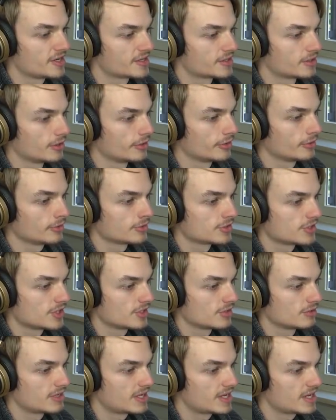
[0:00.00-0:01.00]
a vehicle,
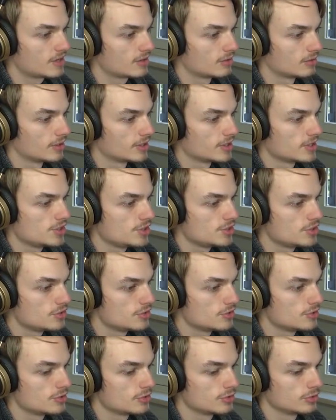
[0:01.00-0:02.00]
so now
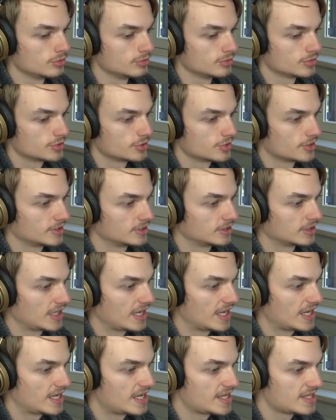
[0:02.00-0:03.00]
you,
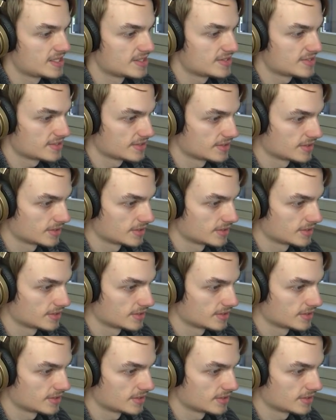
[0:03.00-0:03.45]
sir, and